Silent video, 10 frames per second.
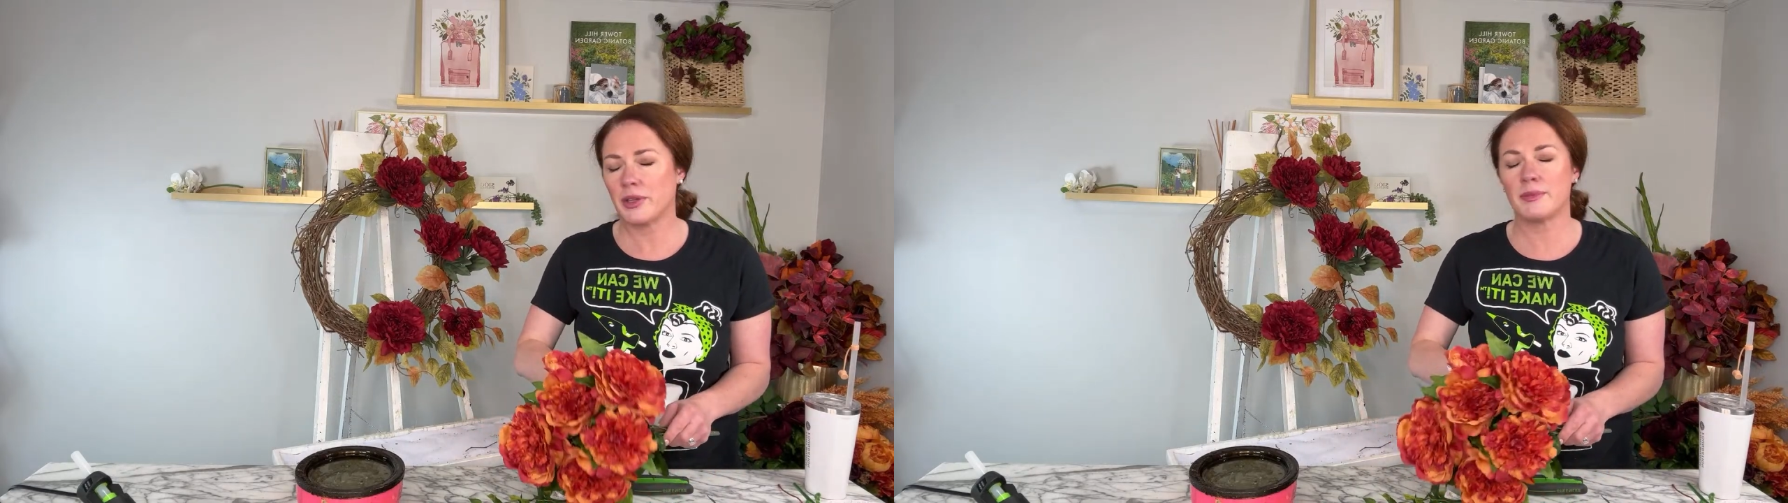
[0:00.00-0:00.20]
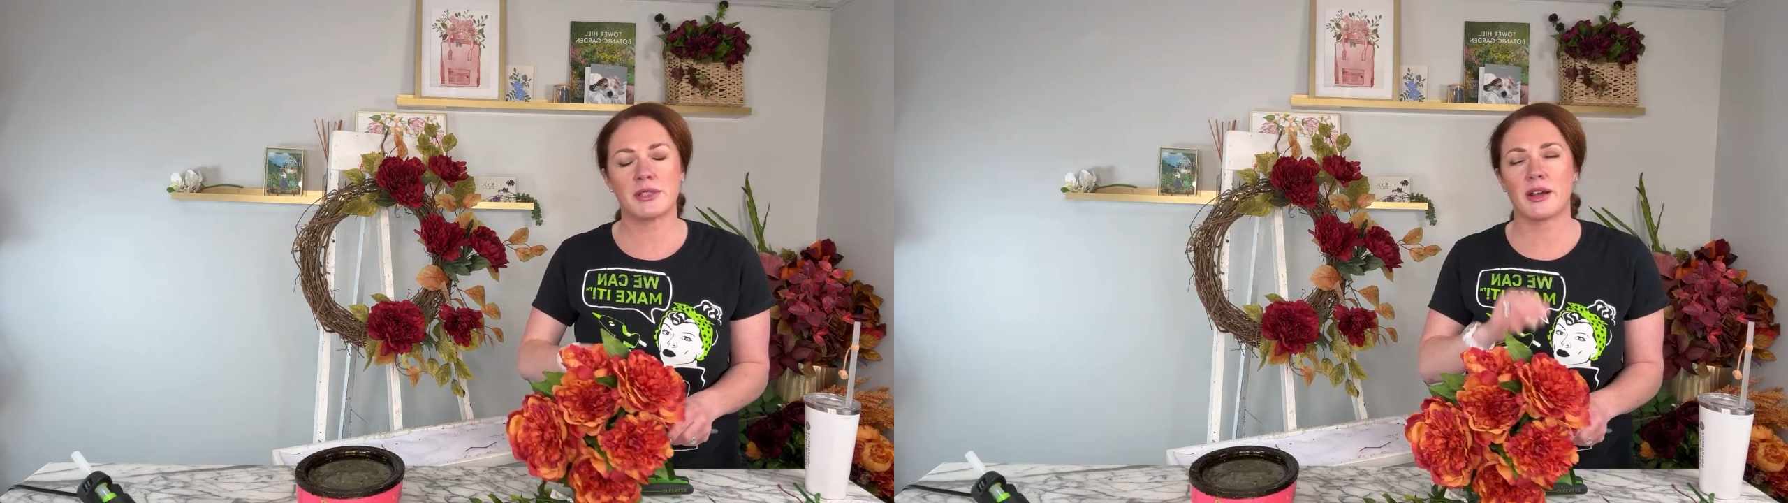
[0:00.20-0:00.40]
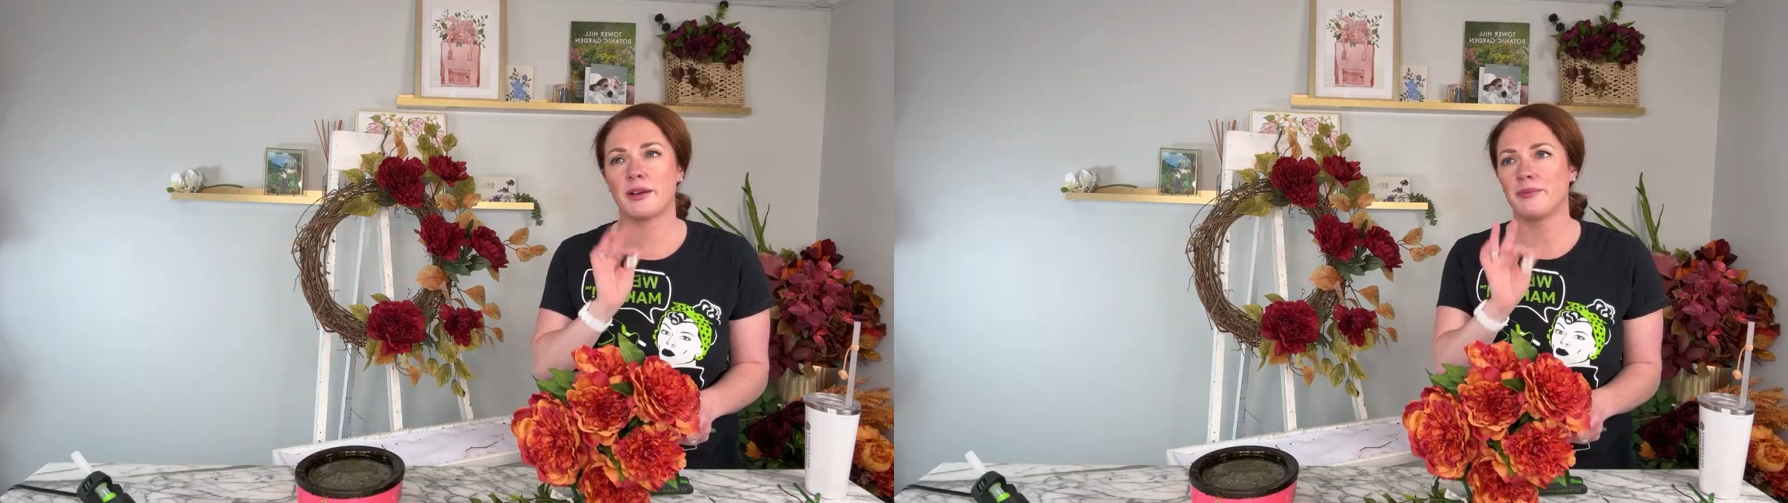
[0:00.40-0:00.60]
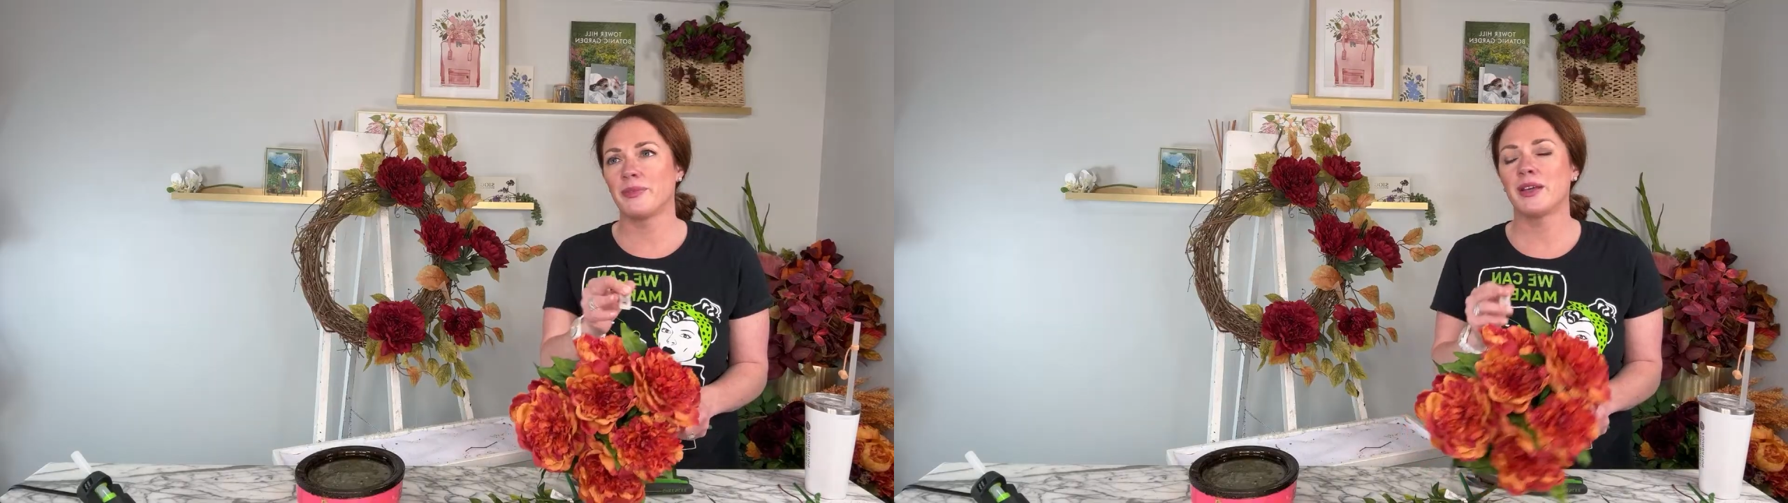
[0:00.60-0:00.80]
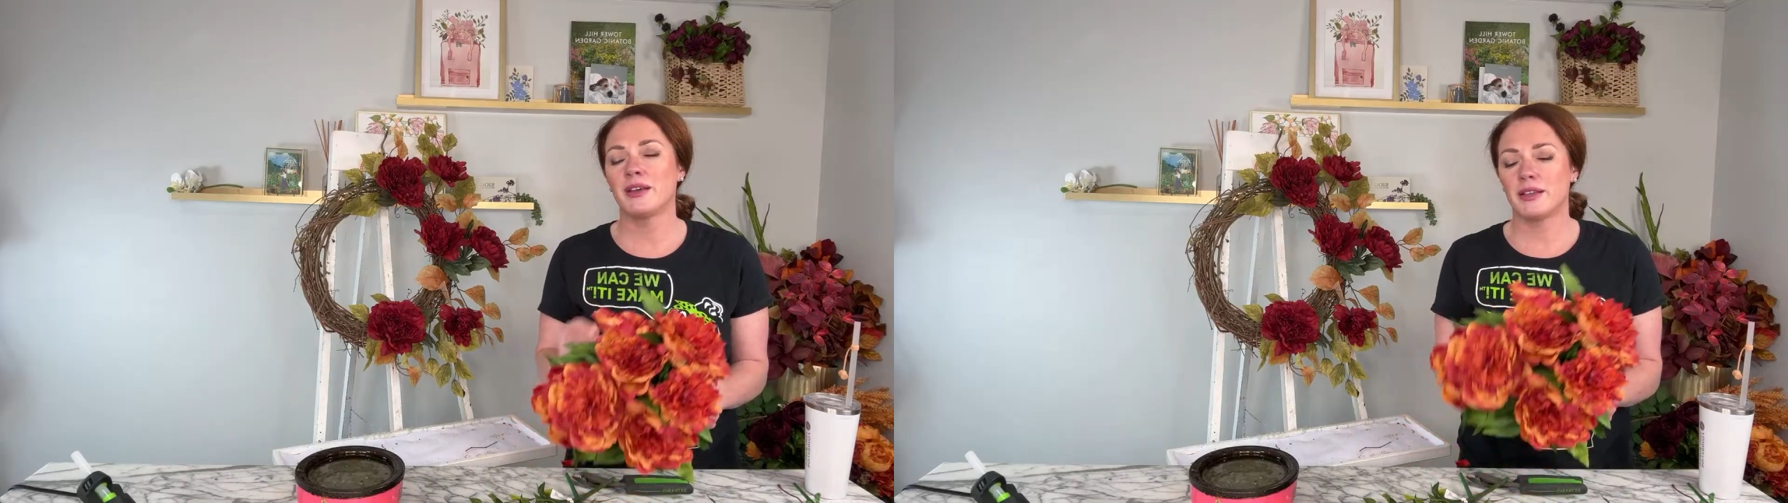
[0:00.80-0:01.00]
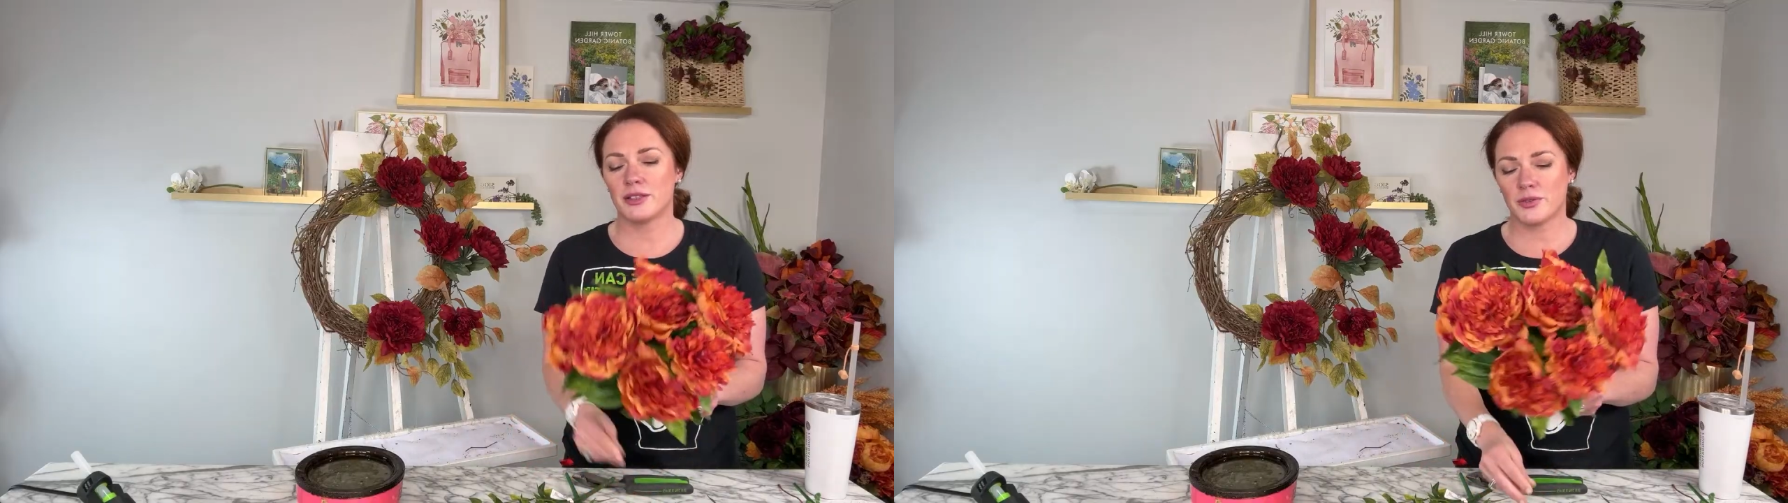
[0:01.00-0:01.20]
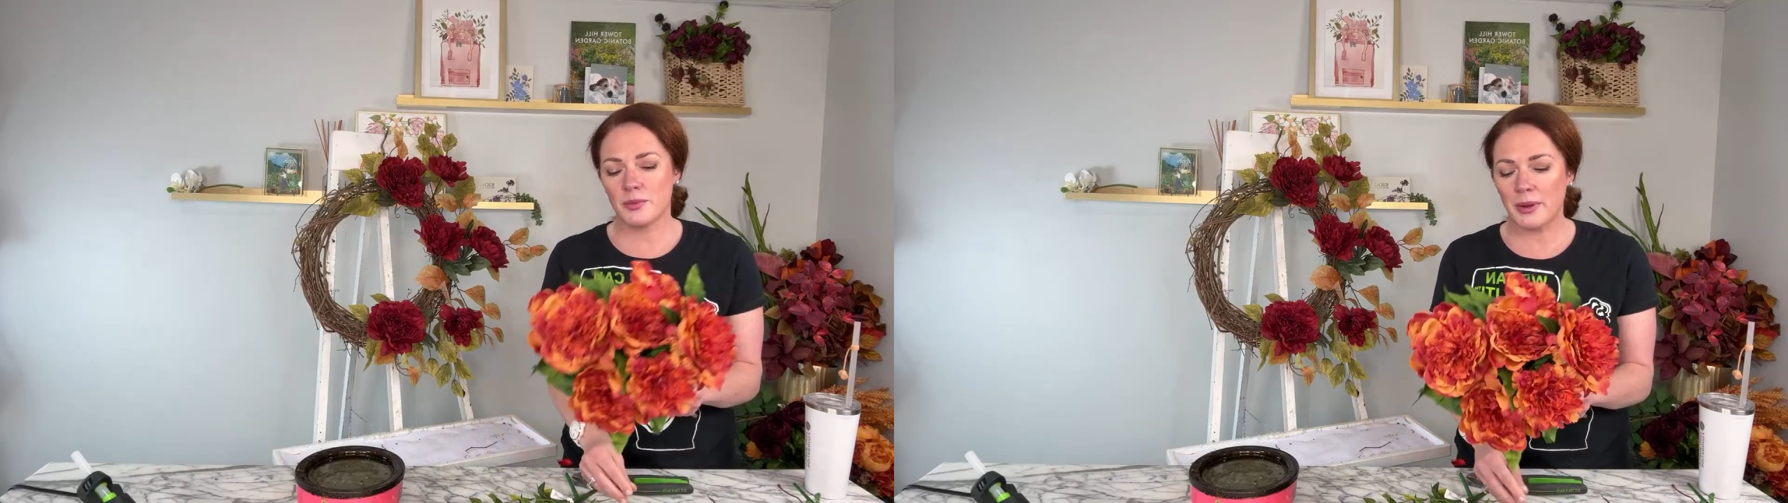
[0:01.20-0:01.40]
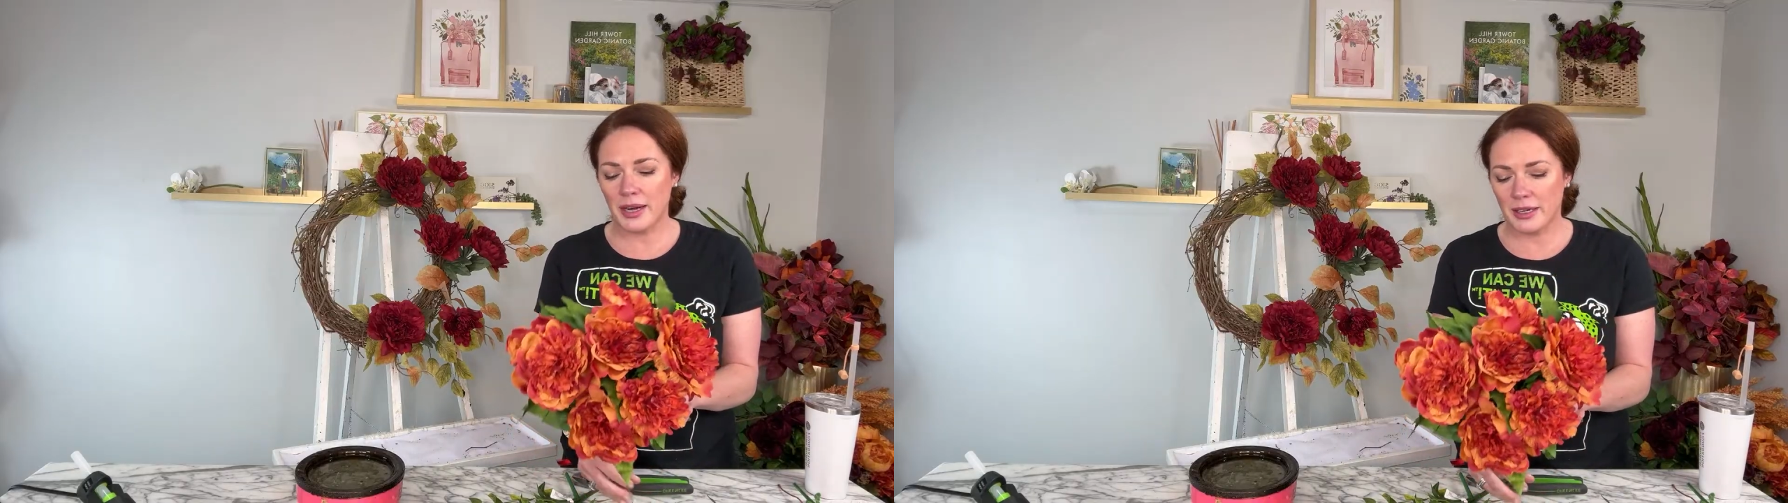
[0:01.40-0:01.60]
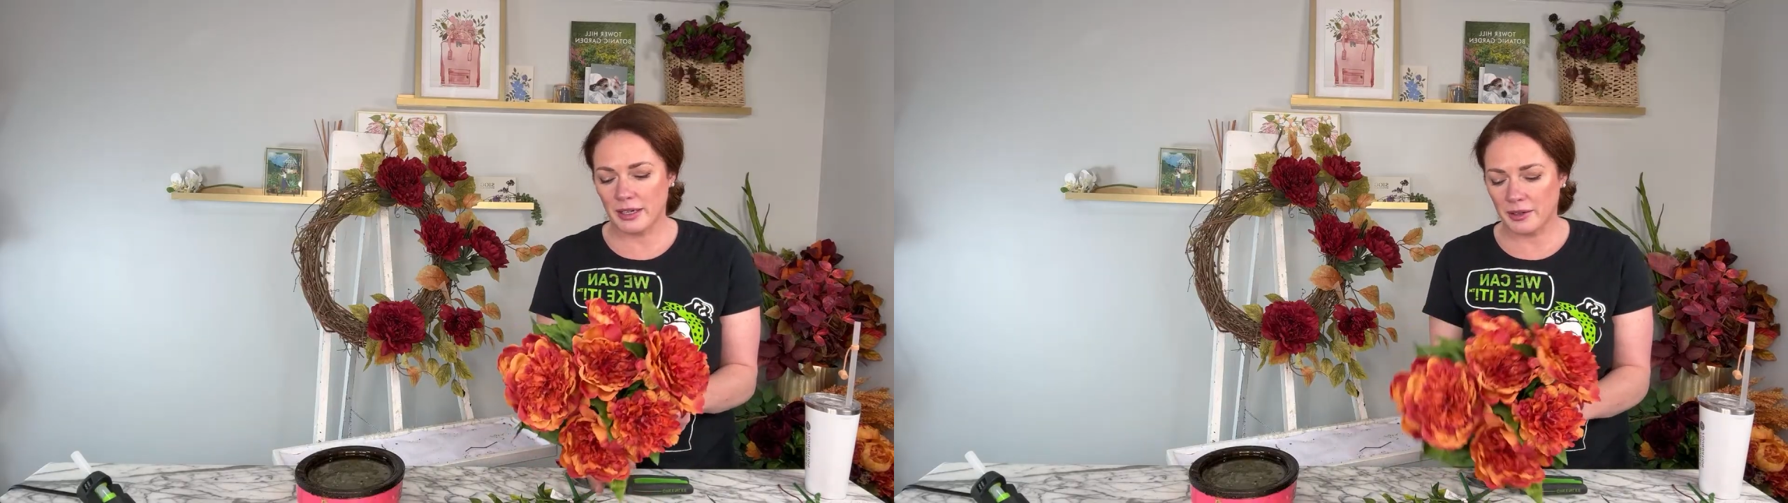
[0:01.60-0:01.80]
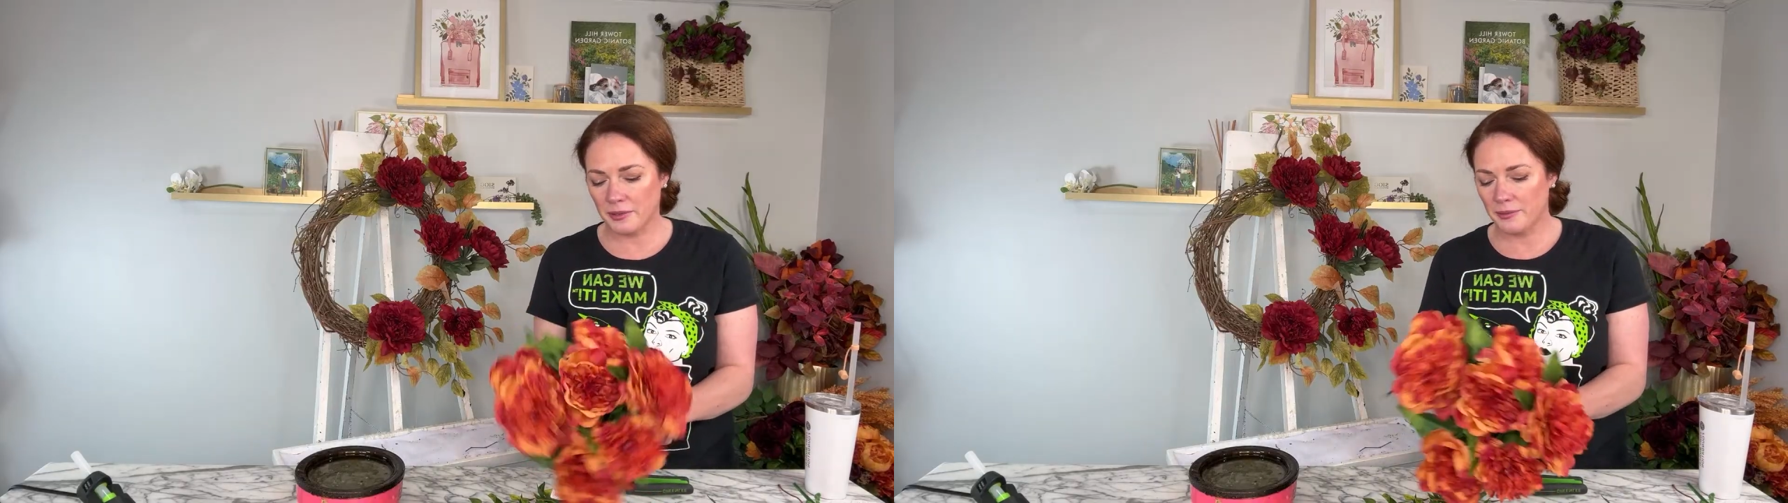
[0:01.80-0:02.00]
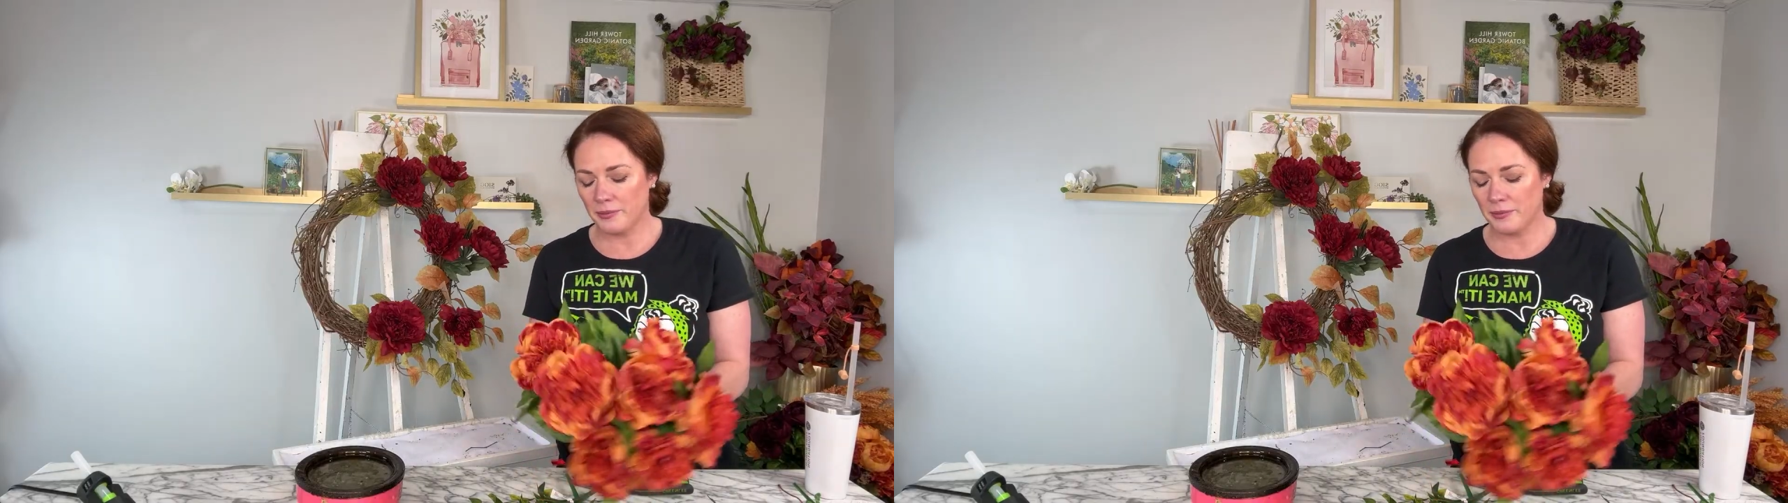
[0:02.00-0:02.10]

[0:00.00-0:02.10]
I'm sorry. These are from Pioneer.